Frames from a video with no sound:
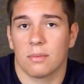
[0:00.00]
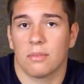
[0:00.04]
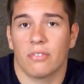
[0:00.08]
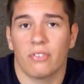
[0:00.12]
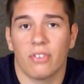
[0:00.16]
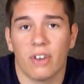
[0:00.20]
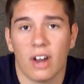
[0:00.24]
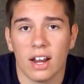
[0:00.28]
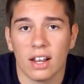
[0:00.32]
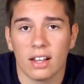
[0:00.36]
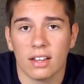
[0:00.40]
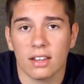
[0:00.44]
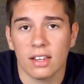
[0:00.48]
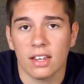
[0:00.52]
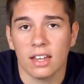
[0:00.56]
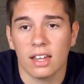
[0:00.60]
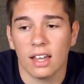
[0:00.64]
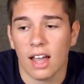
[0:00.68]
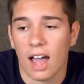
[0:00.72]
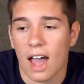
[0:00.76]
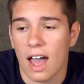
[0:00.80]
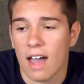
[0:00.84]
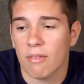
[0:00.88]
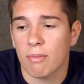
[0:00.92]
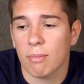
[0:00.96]
Frankly,
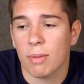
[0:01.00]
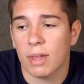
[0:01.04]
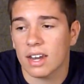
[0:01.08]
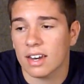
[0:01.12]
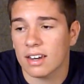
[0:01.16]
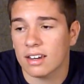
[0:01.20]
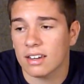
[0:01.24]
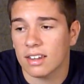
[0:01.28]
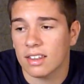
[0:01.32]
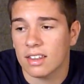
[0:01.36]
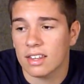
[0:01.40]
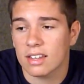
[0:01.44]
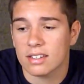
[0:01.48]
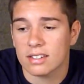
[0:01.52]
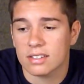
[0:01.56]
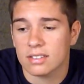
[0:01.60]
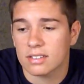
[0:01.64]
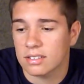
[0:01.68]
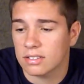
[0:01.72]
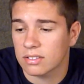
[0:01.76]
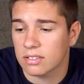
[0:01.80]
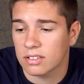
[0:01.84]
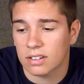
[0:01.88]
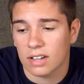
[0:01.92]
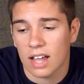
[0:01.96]
I've been into
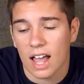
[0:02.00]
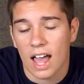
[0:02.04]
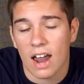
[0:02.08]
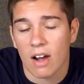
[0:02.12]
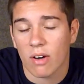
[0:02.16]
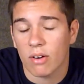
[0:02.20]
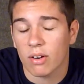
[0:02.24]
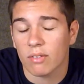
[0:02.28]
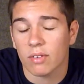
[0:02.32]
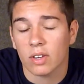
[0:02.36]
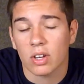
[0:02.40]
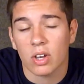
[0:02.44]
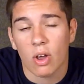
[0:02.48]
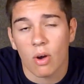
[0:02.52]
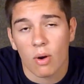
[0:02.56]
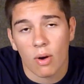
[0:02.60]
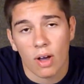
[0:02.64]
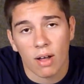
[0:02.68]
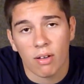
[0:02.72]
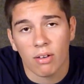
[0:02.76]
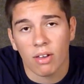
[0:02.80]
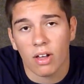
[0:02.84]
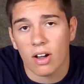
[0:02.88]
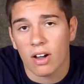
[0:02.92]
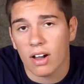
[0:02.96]
this I don't even know
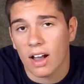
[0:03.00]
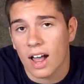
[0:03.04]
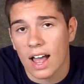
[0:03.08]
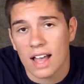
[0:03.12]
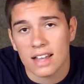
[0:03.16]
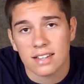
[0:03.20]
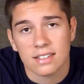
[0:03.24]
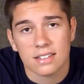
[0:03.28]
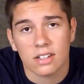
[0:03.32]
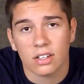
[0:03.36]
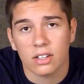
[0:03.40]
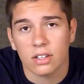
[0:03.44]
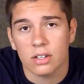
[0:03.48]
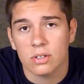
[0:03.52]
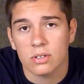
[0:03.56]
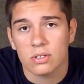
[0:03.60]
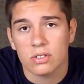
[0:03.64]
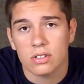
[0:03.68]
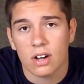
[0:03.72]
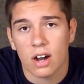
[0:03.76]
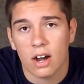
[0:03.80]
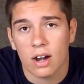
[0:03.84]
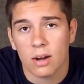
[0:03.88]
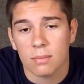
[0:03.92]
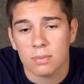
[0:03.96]
how long. I still use
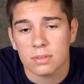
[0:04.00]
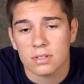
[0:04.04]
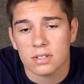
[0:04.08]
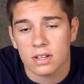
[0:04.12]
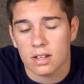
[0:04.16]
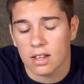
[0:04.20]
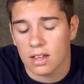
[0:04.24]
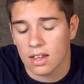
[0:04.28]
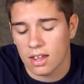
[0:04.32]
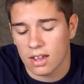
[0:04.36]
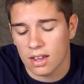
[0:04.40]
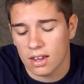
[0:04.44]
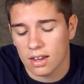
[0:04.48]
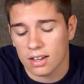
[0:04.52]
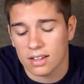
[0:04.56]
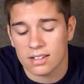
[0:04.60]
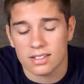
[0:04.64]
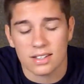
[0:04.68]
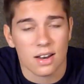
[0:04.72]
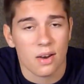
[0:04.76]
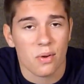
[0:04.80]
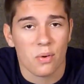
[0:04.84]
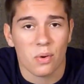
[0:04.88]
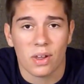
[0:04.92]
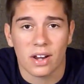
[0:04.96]
tarps
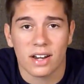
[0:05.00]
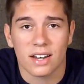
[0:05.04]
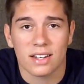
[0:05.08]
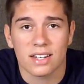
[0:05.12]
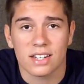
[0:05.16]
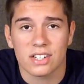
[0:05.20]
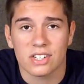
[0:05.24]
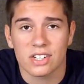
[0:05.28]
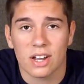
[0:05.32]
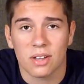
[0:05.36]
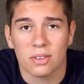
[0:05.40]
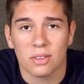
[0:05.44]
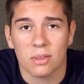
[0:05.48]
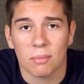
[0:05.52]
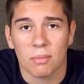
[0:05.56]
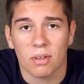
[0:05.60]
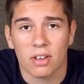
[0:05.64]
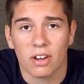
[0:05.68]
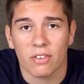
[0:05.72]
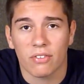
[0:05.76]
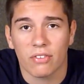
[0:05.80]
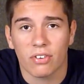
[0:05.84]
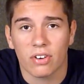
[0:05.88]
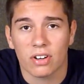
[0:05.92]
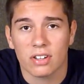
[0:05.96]
because I don't want to dish out the
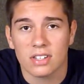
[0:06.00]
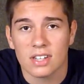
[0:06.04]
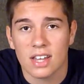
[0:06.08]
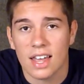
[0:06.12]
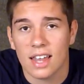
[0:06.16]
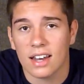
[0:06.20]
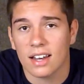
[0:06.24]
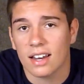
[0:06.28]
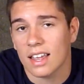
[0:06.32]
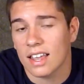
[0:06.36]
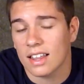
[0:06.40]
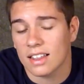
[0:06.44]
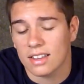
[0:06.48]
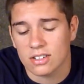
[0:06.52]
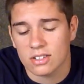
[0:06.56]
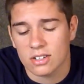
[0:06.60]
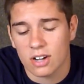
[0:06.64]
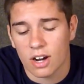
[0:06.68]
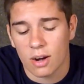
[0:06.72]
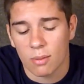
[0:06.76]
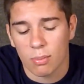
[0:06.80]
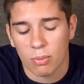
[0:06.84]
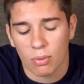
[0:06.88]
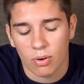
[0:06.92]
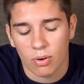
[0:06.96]
money for a tent, and the tarp